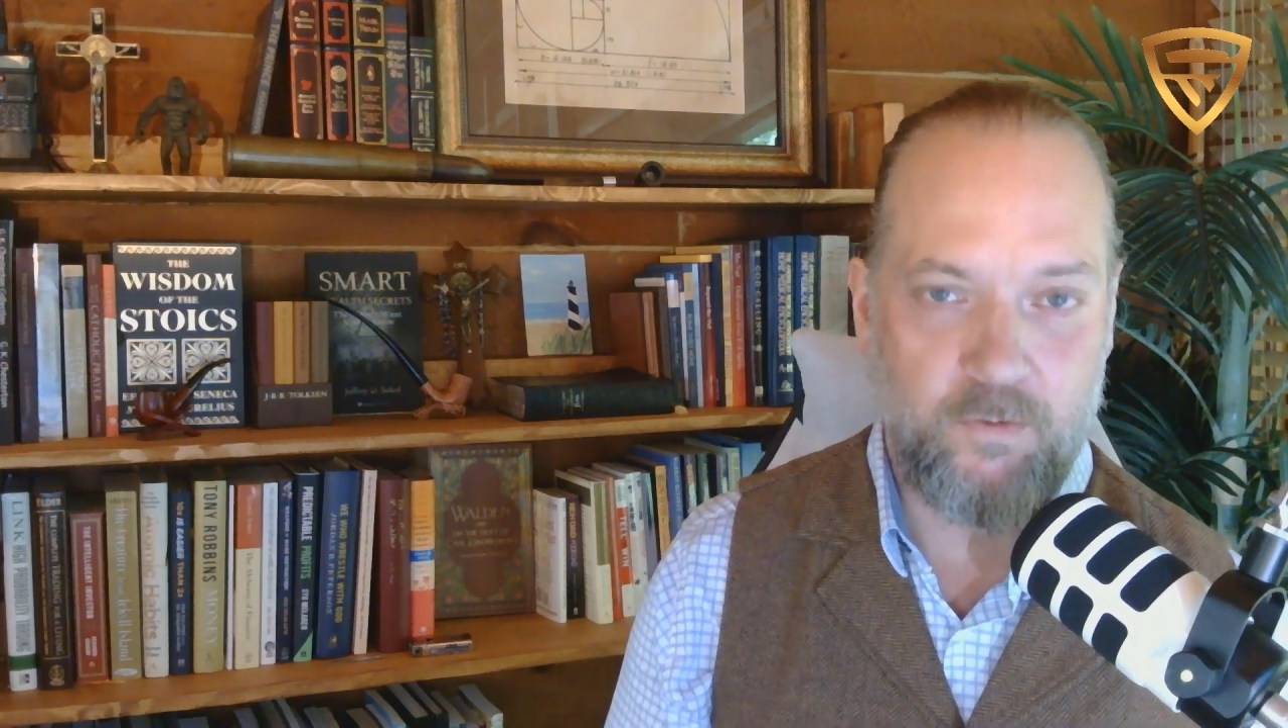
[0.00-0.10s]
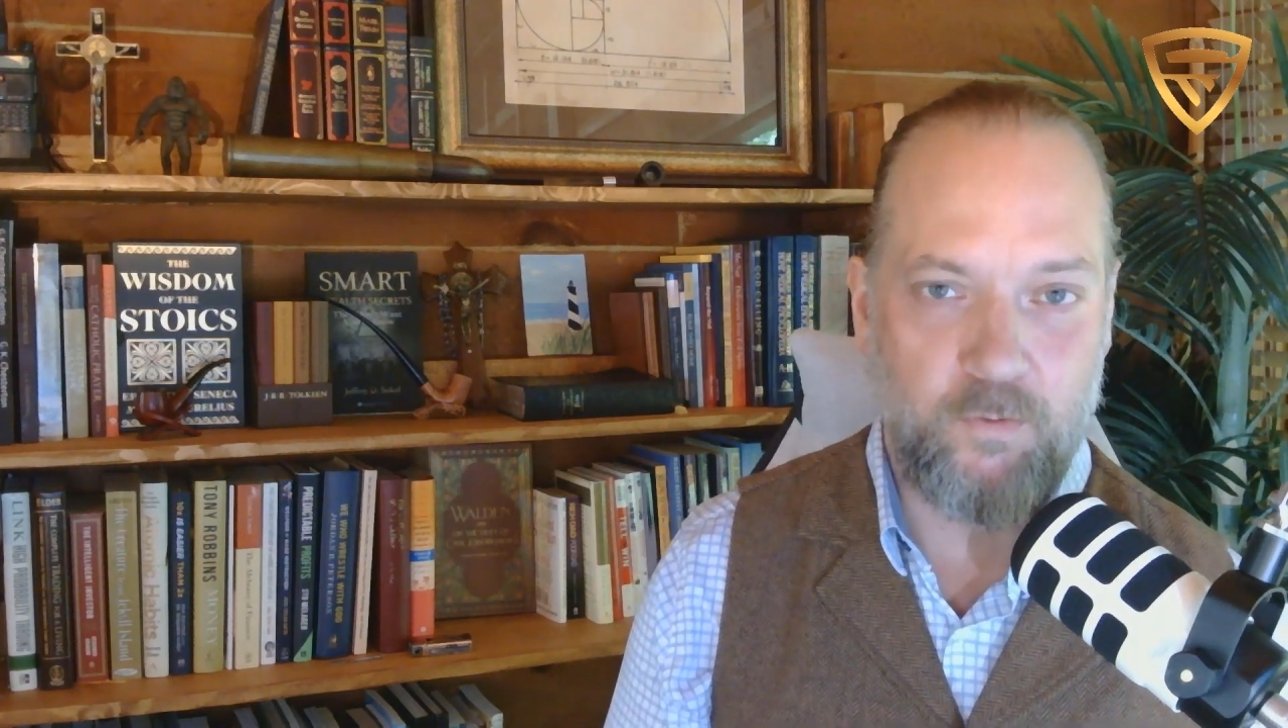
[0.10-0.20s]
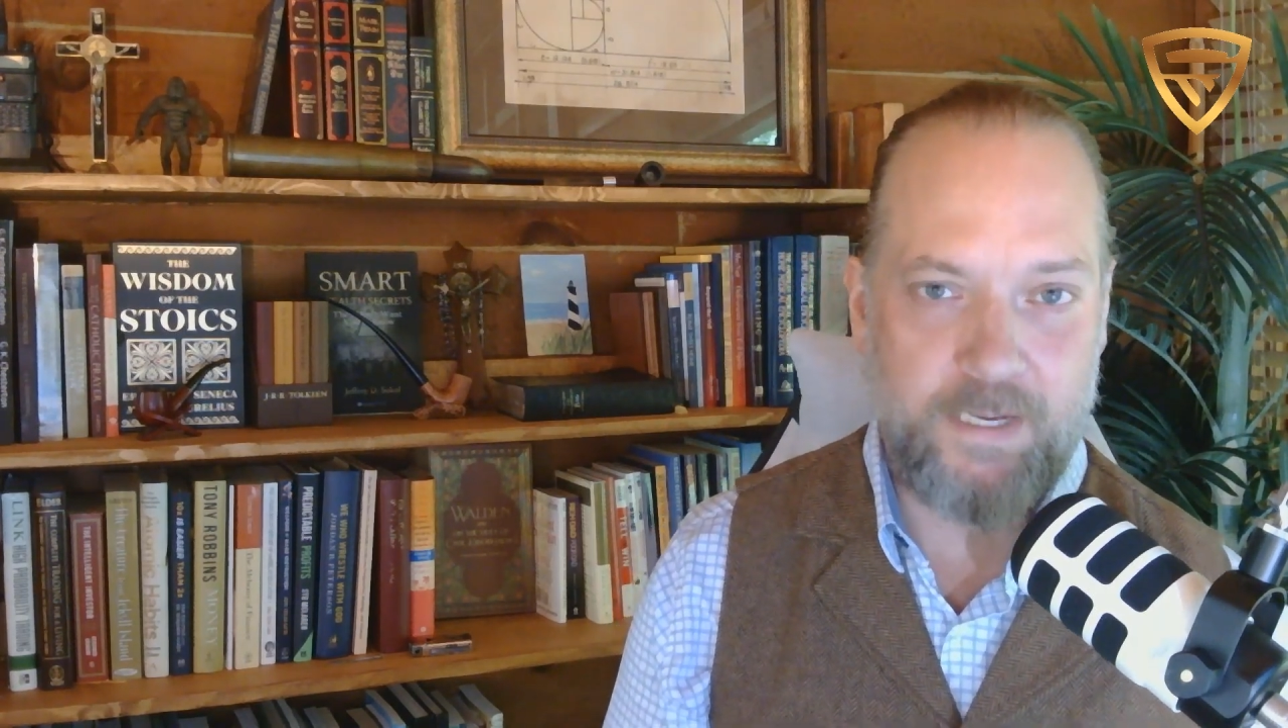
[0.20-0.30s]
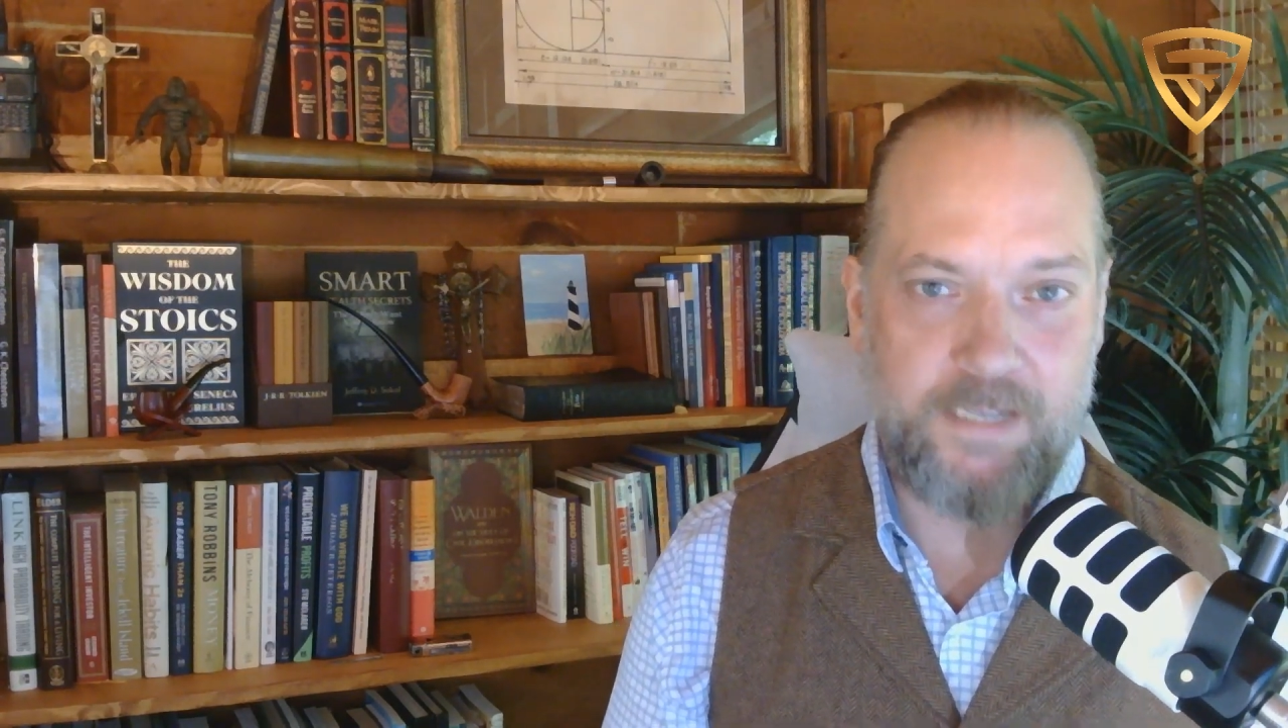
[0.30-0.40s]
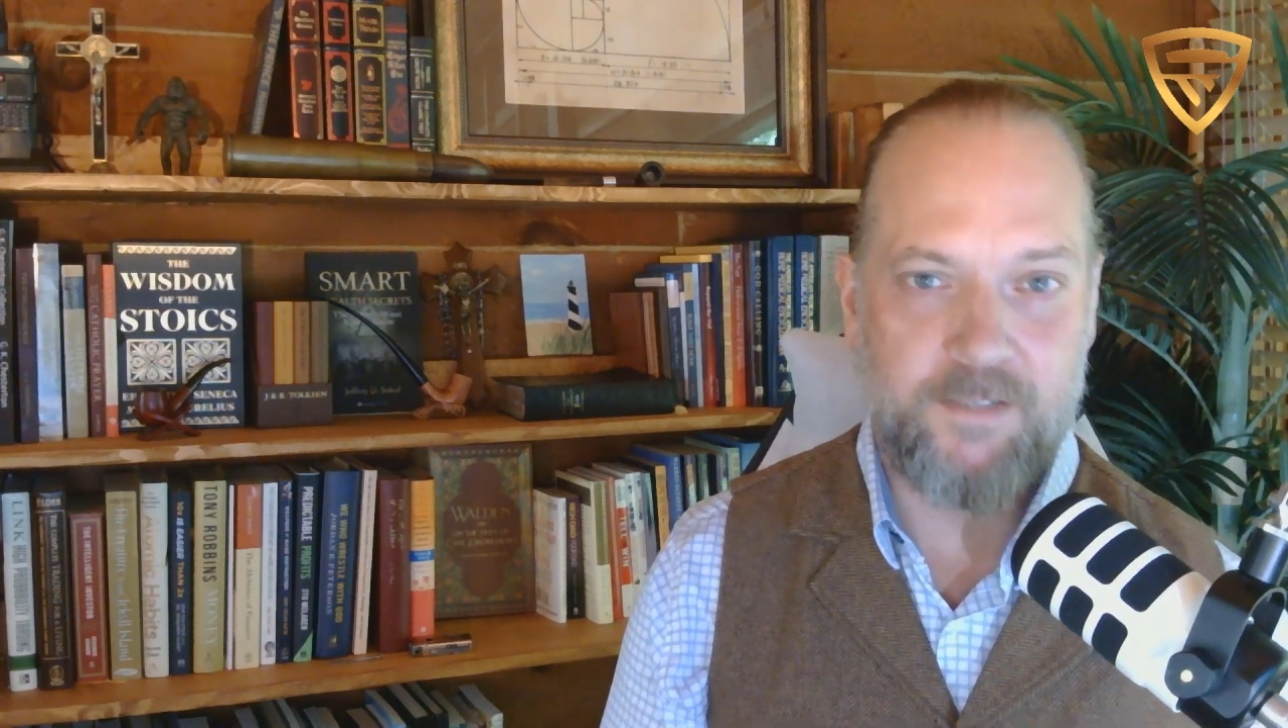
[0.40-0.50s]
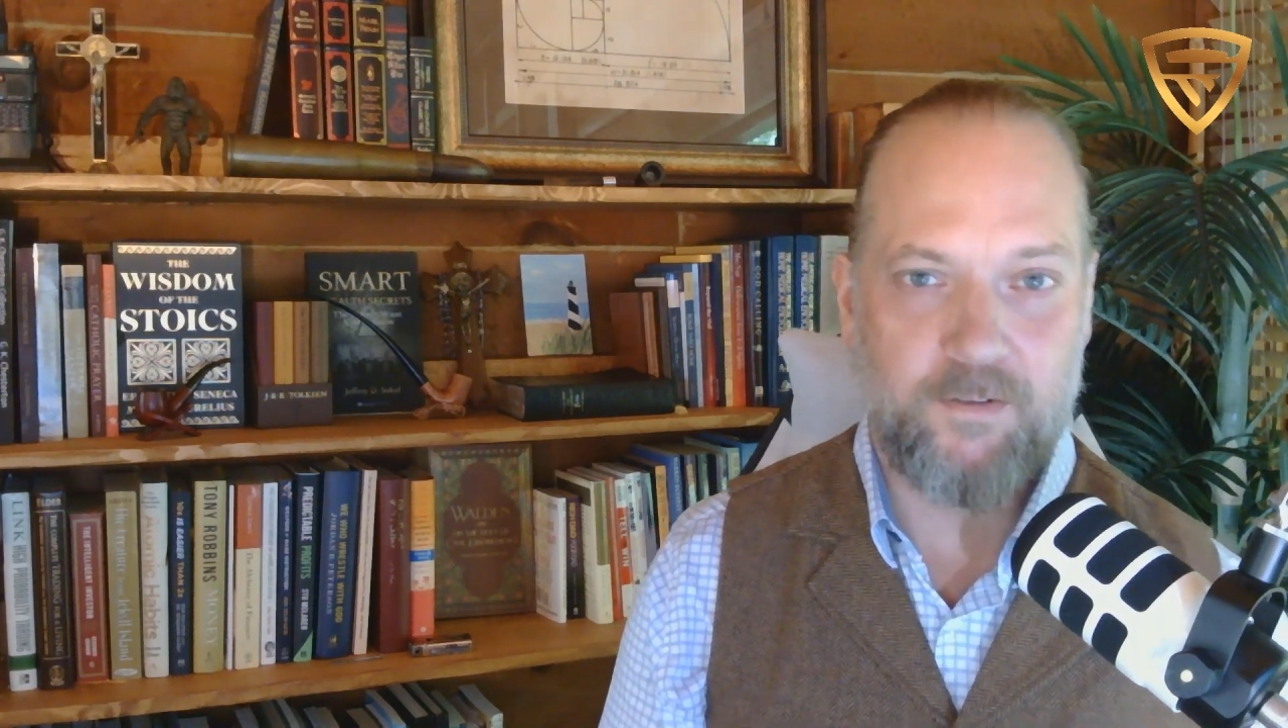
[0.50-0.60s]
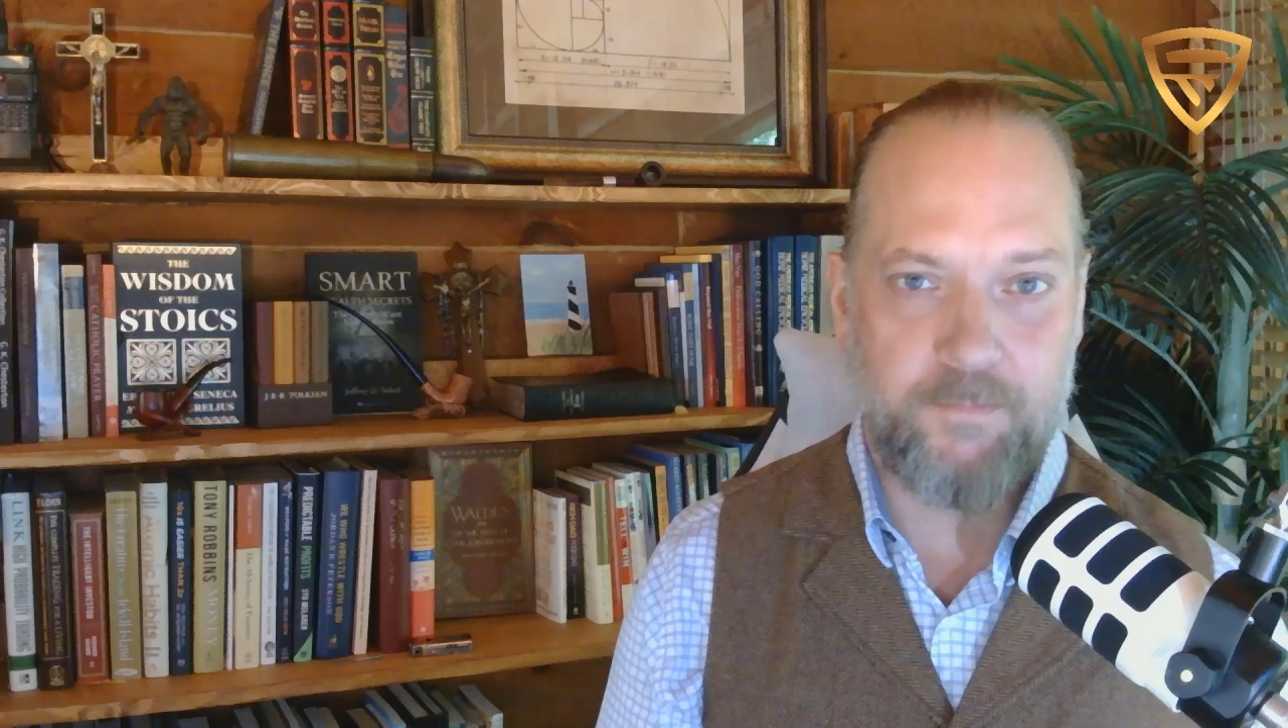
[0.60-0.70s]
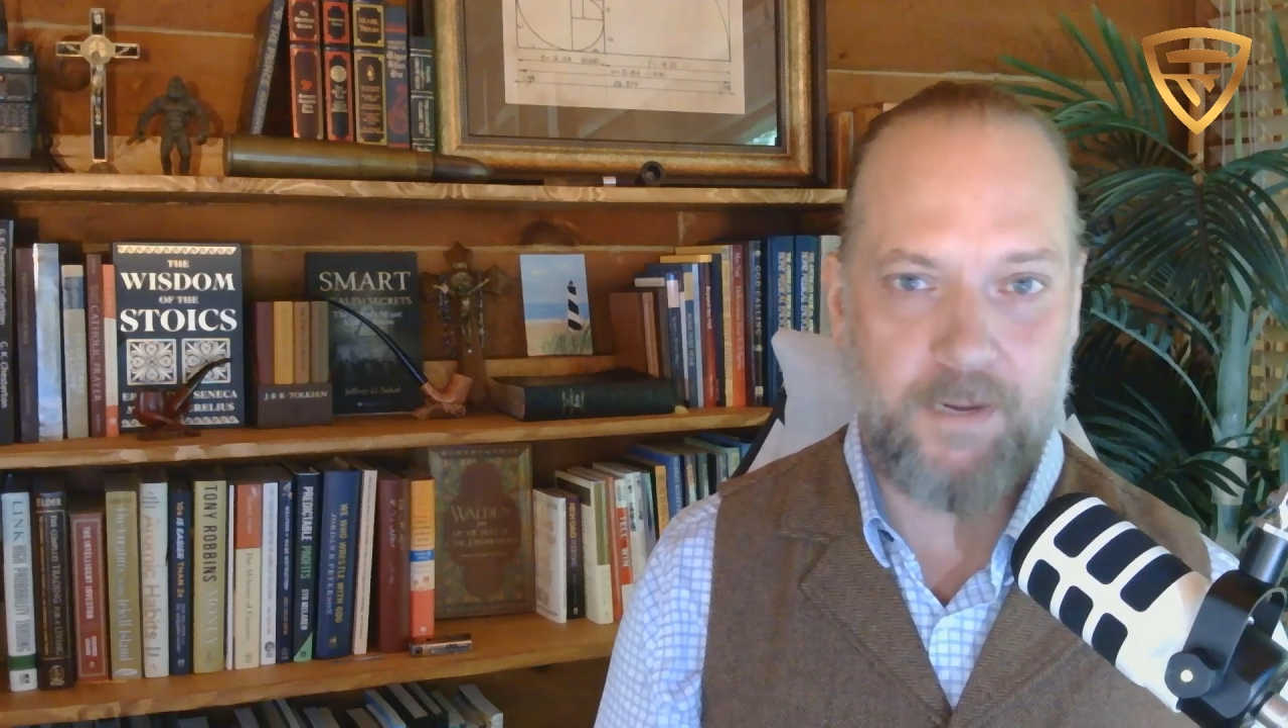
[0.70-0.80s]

weeks or